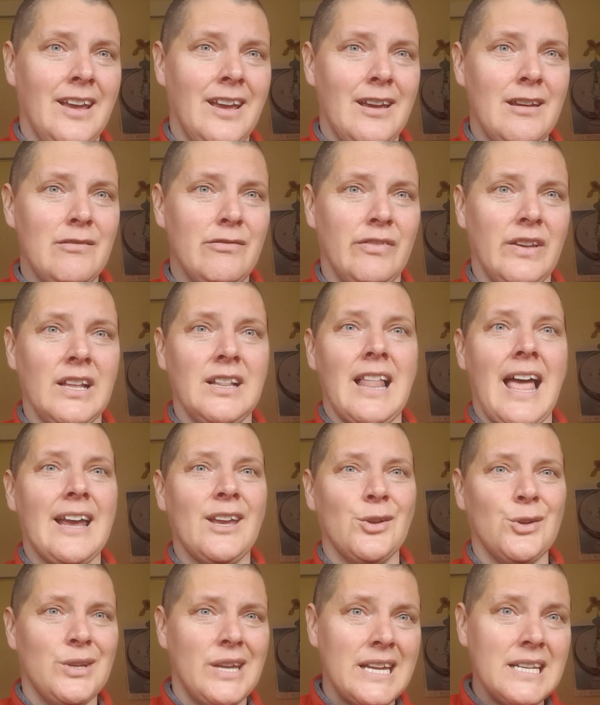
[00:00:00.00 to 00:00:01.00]
feel like
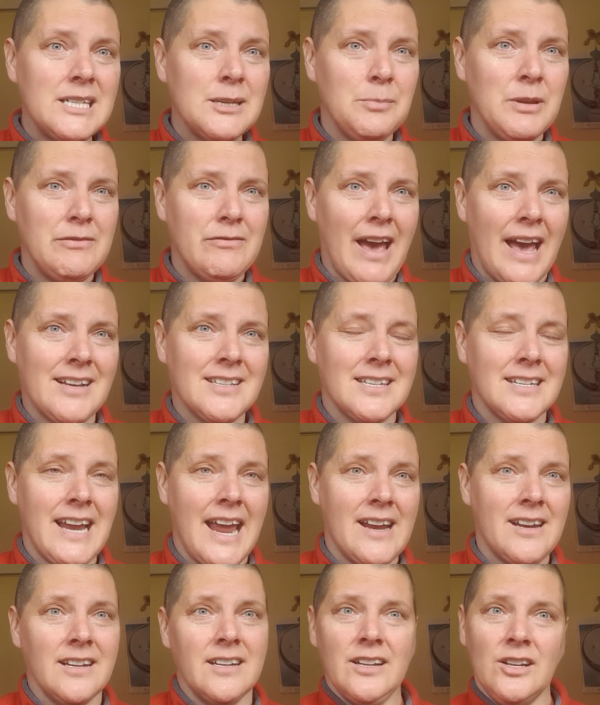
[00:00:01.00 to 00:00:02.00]
you need to be
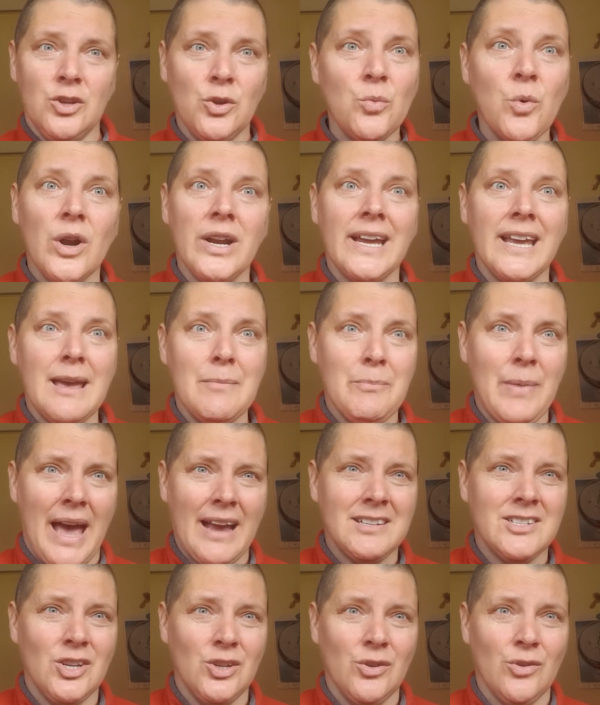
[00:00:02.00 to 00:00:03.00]
vaccinated and you want to get back
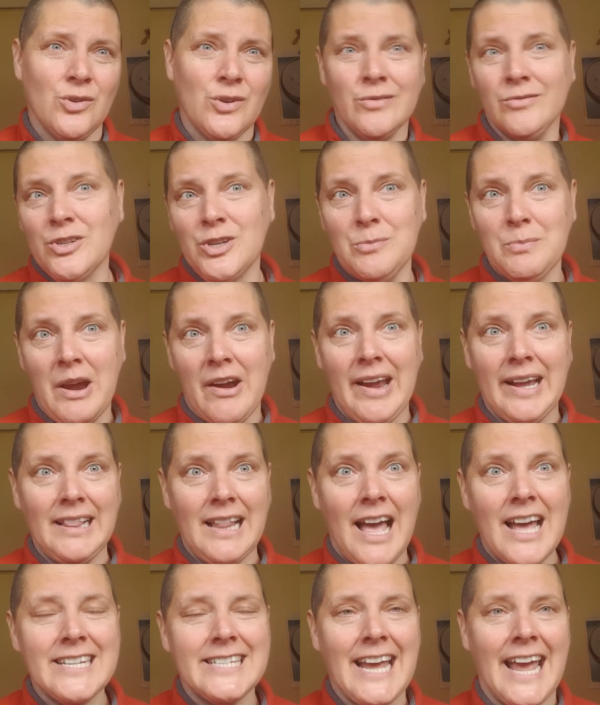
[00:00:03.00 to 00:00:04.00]
to your turmeric
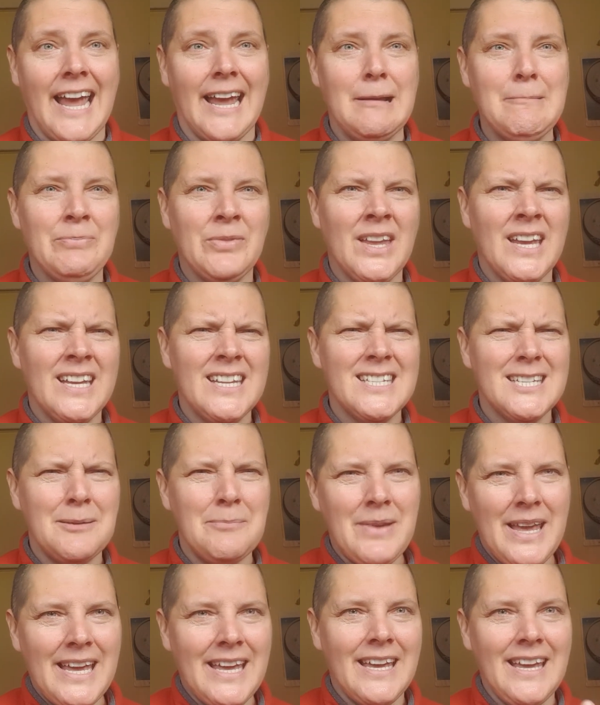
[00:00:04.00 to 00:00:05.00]
latte. To
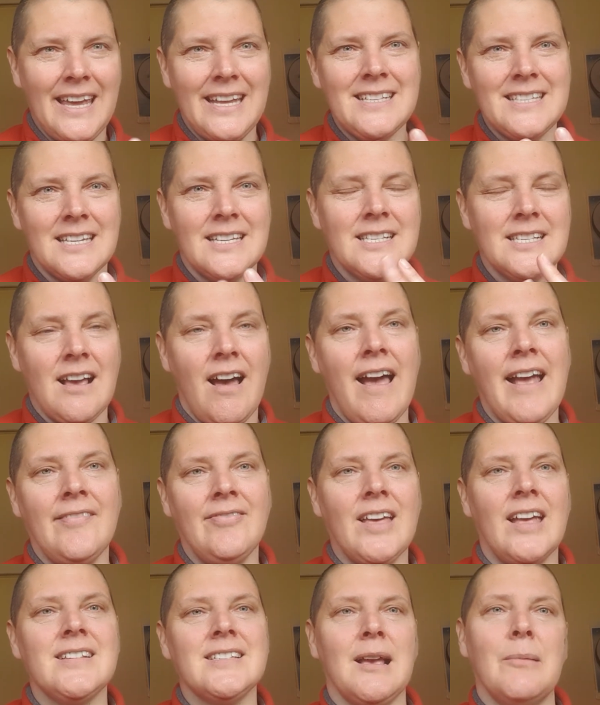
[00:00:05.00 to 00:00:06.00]
me, it's a sign
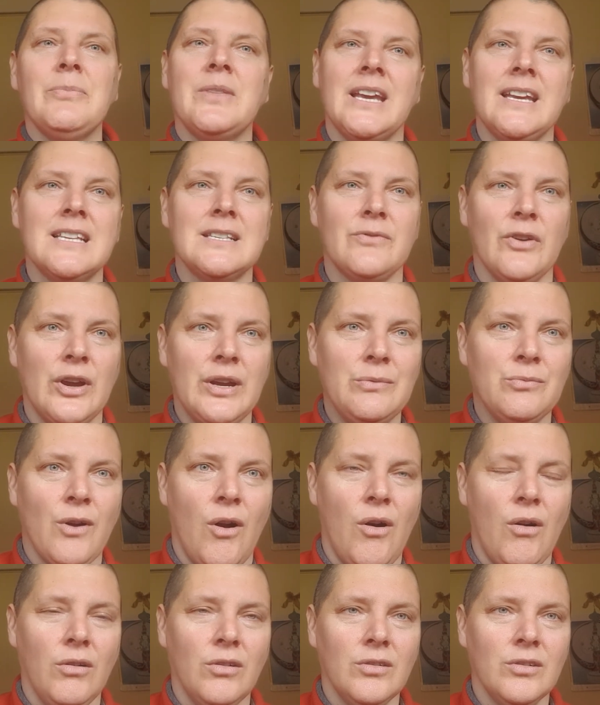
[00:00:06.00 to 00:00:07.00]
that something is very
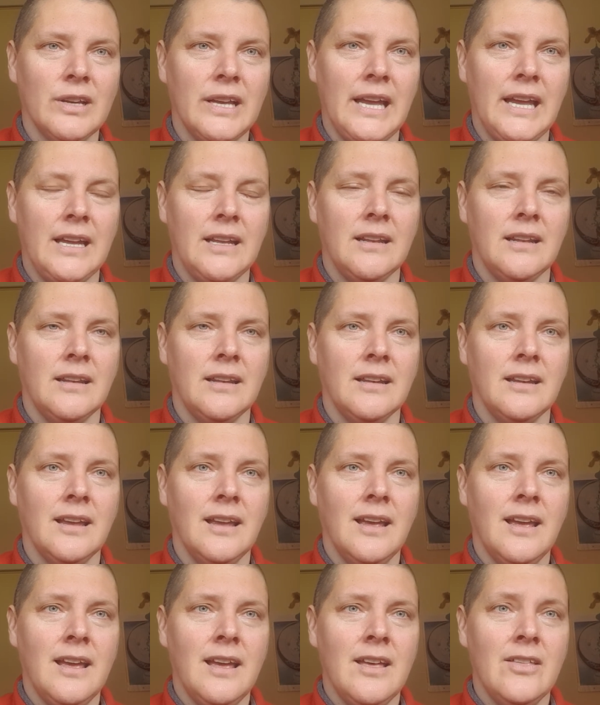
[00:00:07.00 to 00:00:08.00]
wrong in
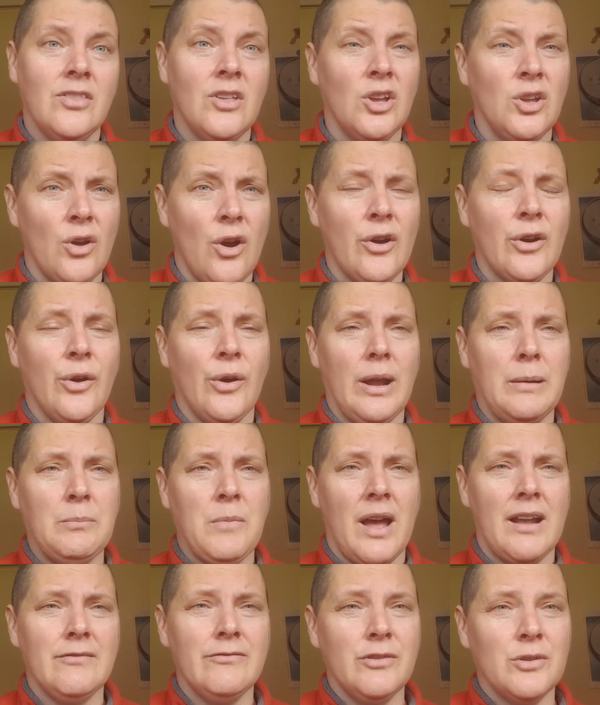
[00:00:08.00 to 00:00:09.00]
the yoga and
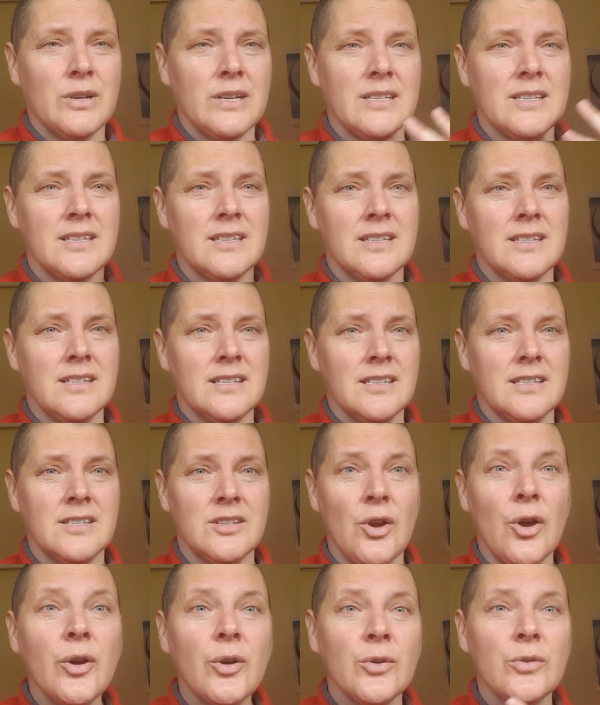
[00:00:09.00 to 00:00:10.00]
mindfulness
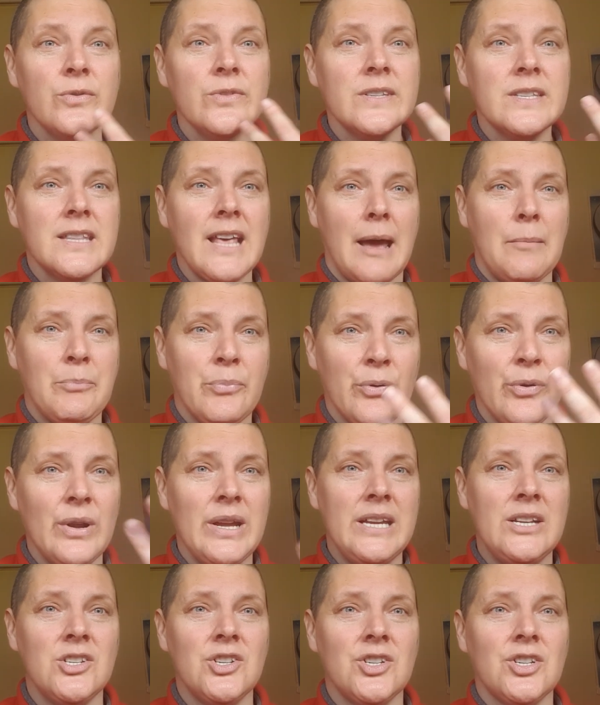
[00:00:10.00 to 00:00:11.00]
circles that
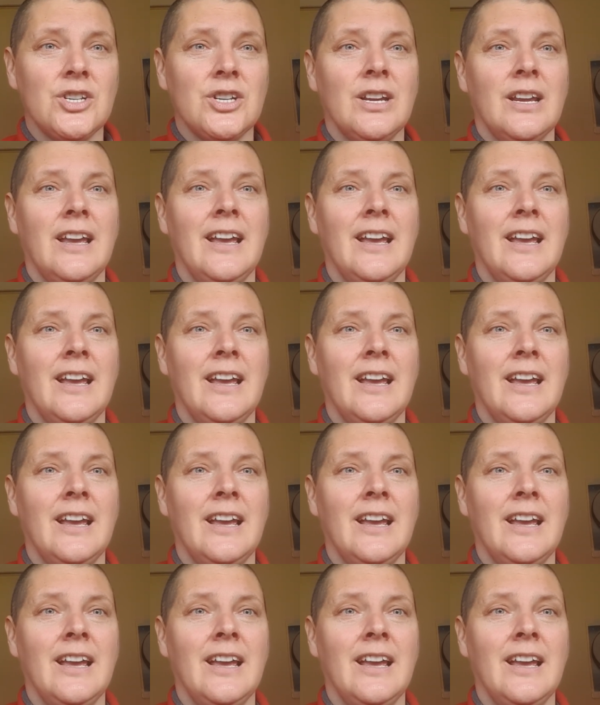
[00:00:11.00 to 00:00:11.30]
preach